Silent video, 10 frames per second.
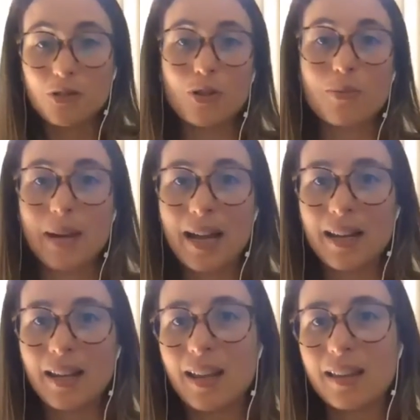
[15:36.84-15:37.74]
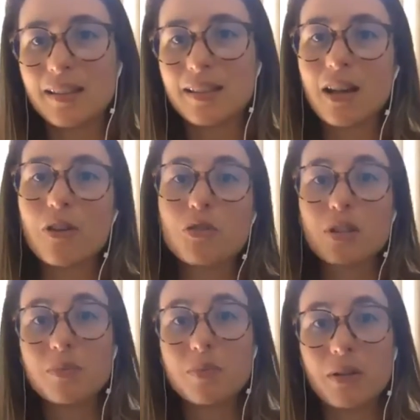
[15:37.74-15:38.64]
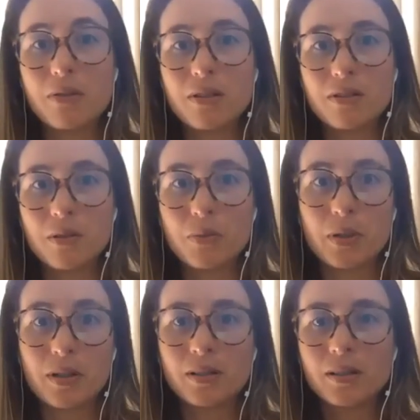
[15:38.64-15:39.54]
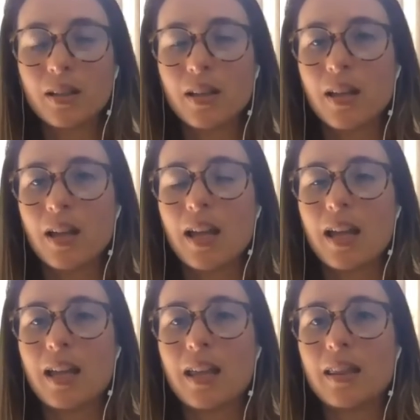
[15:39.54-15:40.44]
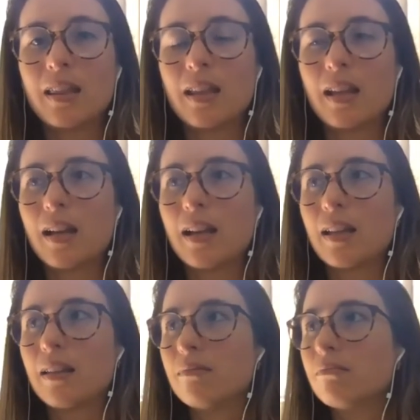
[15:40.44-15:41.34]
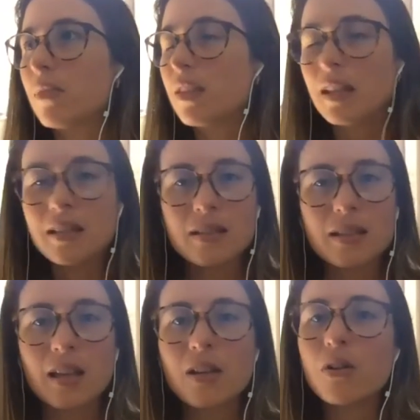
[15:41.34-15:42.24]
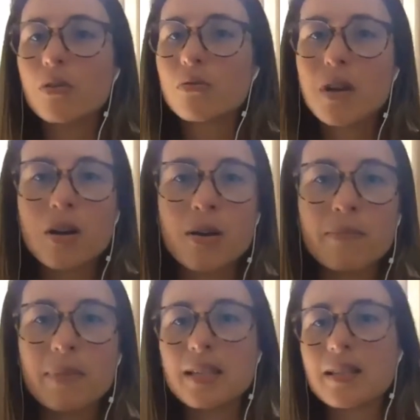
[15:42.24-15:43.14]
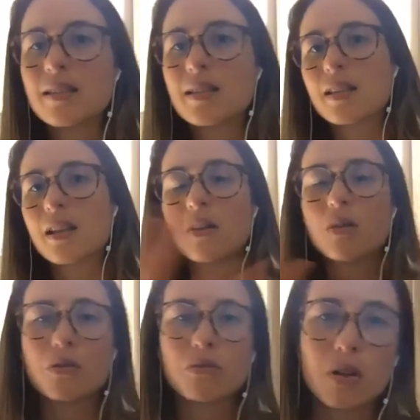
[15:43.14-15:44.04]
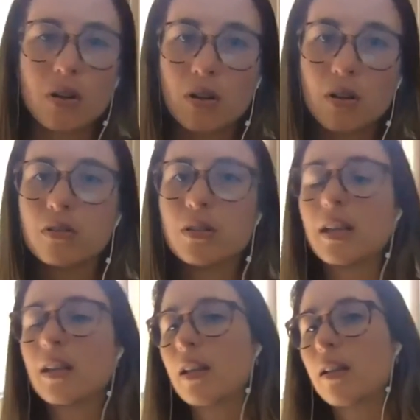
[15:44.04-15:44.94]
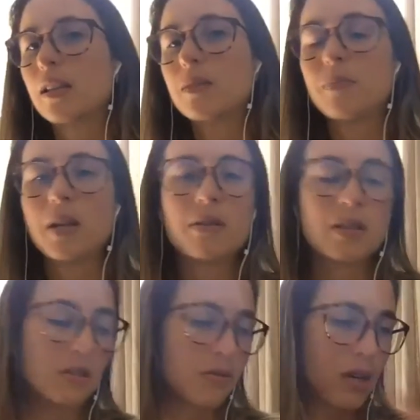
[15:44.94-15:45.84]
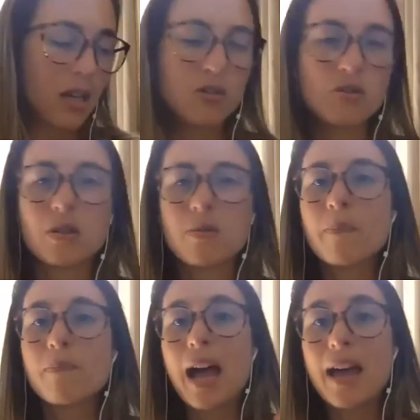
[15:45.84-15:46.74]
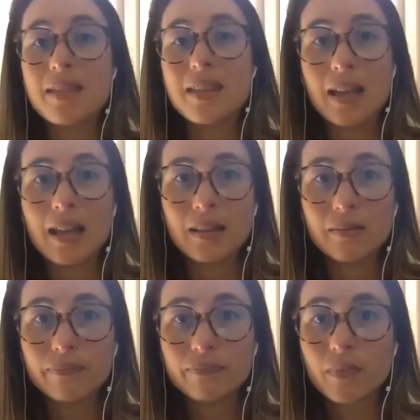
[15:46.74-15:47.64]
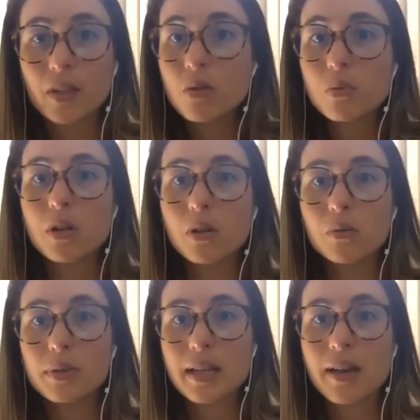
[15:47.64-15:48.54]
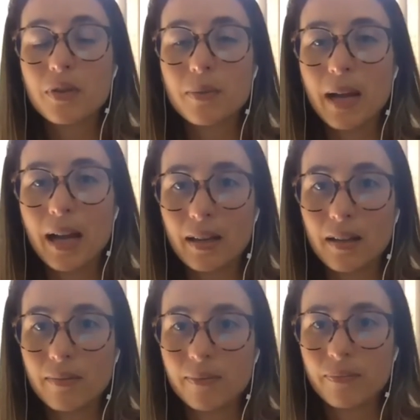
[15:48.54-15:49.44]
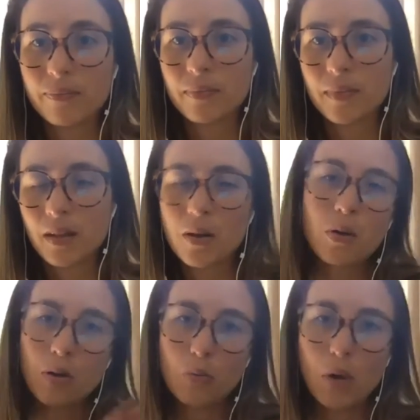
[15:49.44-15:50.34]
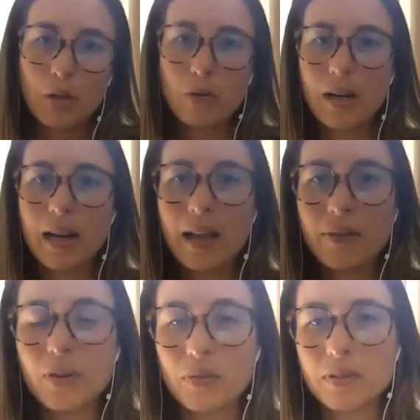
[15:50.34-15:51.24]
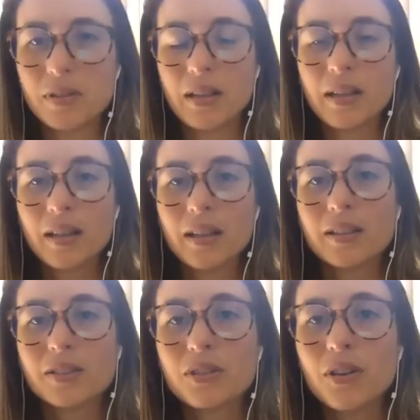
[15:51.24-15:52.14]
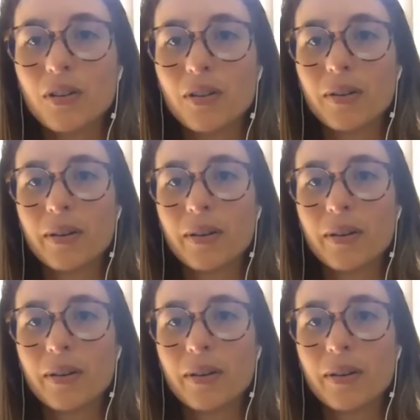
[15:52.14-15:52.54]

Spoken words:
body and this is how you experience the world. And things can go wrong, businesses can go wrong, like experiences, relationships, but at the end you will always have your body while you're alive, obviously. So